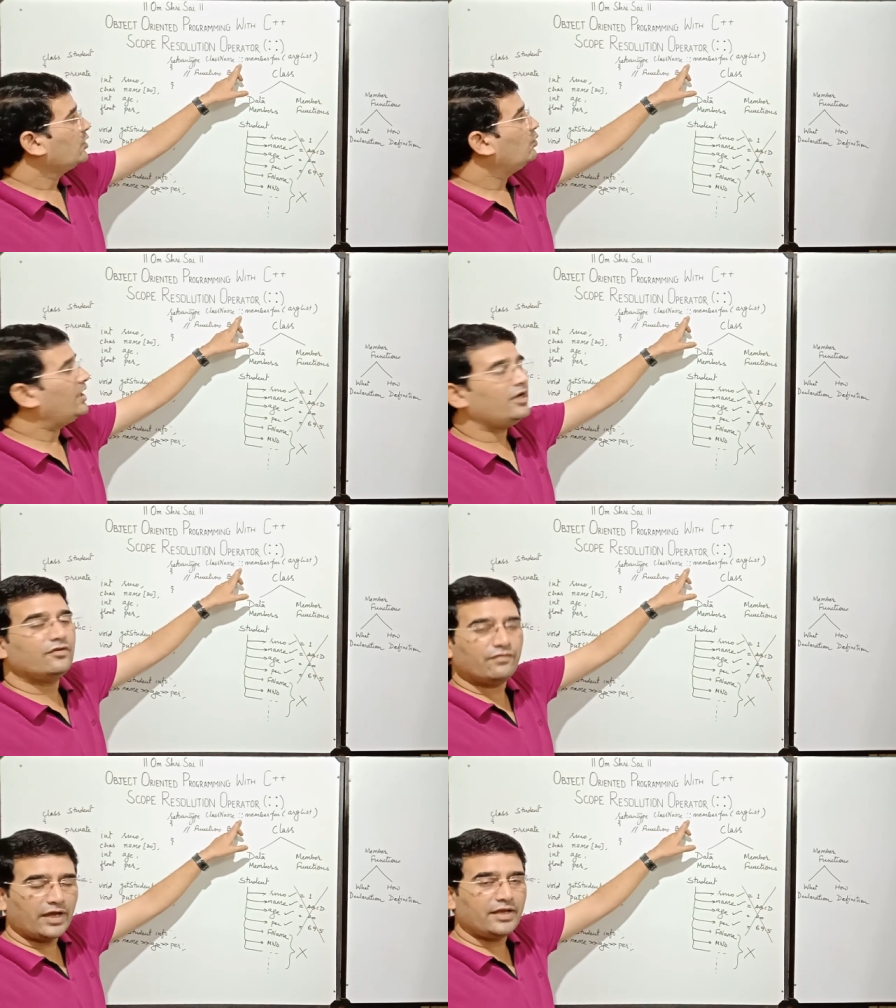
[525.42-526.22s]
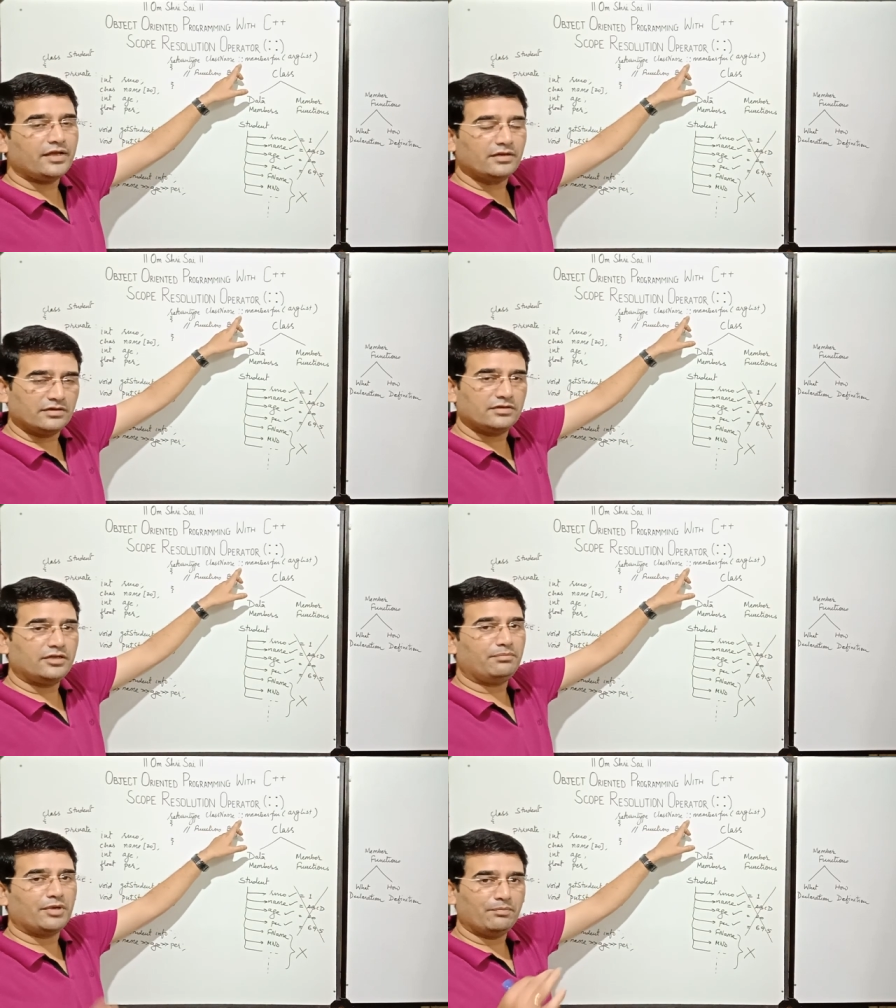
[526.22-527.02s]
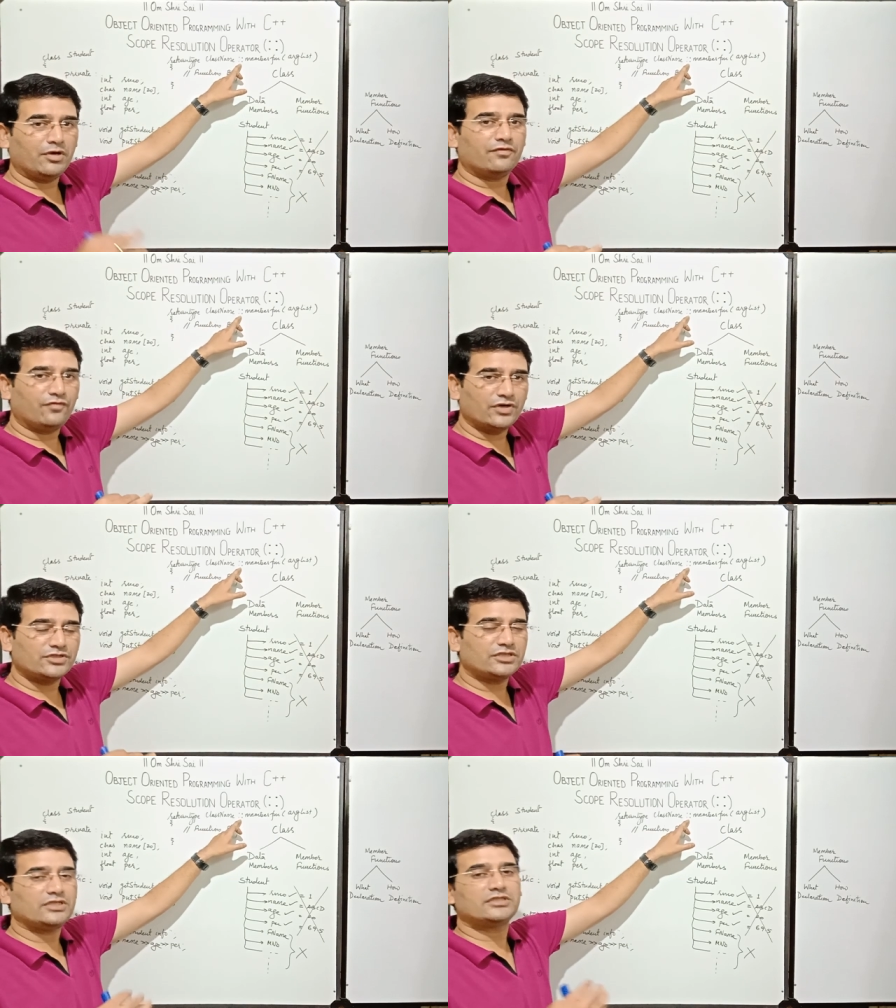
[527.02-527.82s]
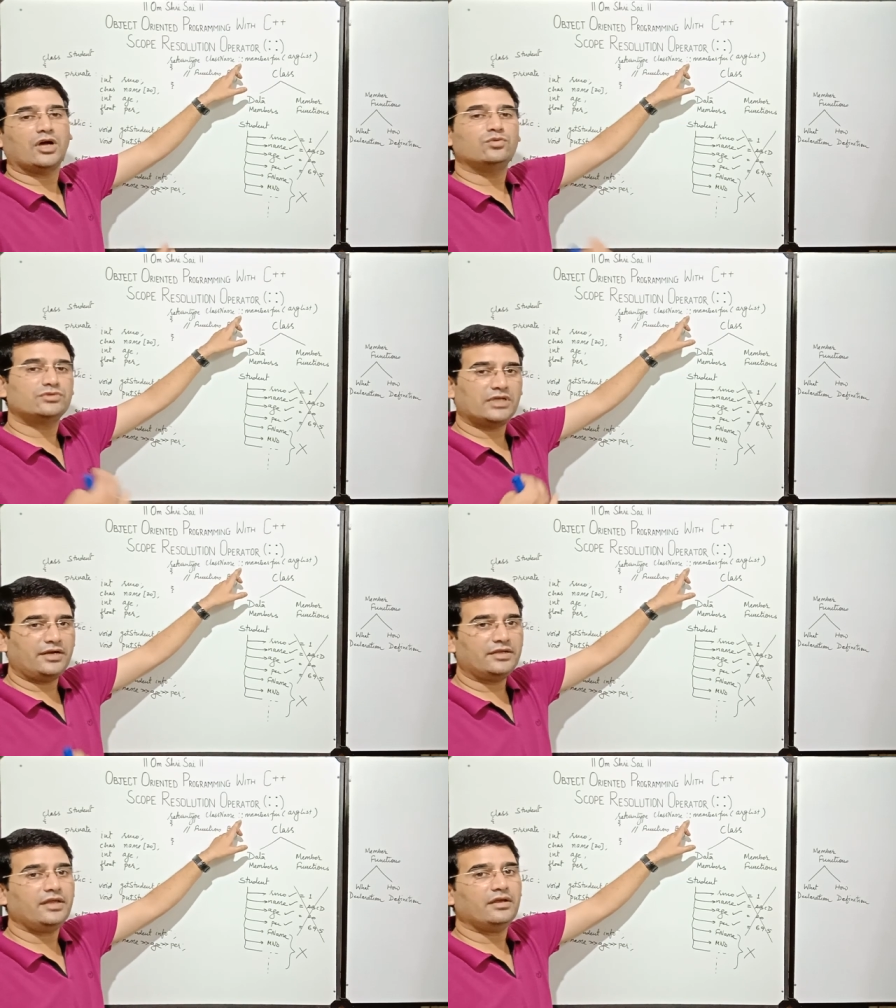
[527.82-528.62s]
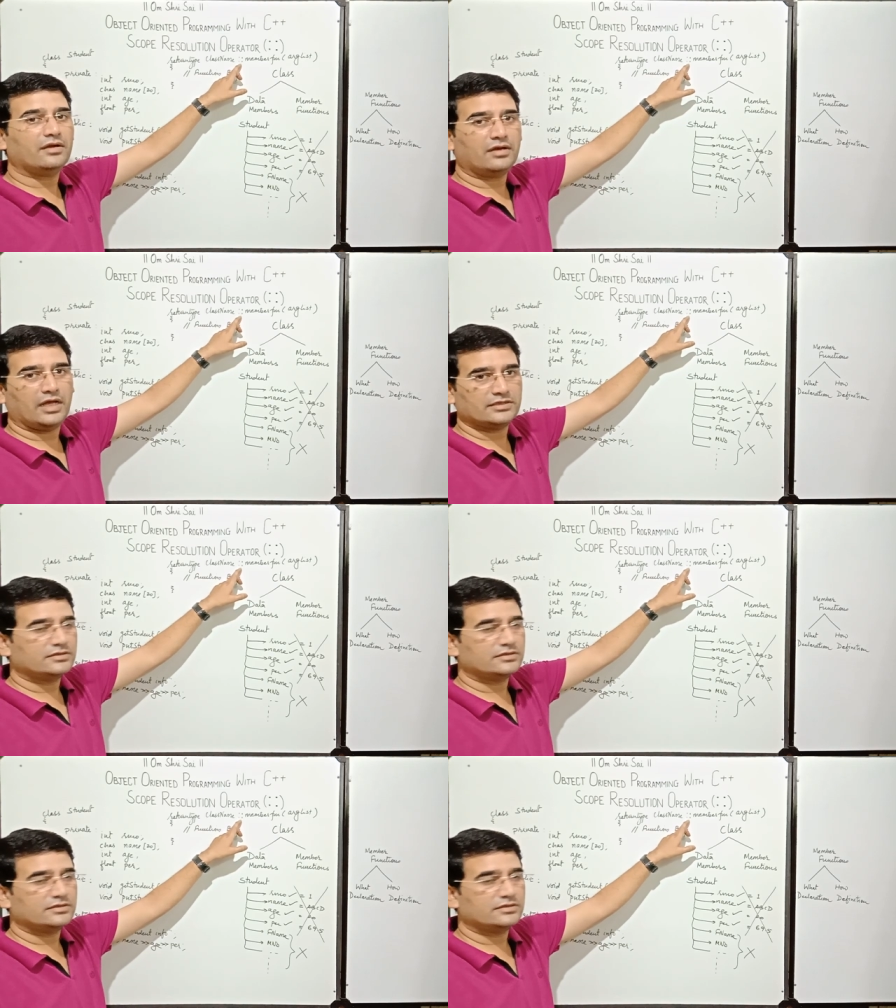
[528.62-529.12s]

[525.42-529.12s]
while defining the member functions outside the class.